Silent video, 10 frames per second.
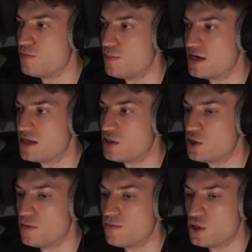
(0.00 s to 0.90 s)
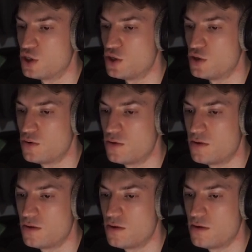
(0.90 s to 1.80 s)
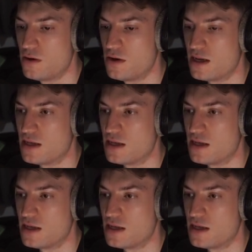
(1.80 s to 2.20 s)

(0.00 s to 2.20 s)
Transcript: bass number 2. Now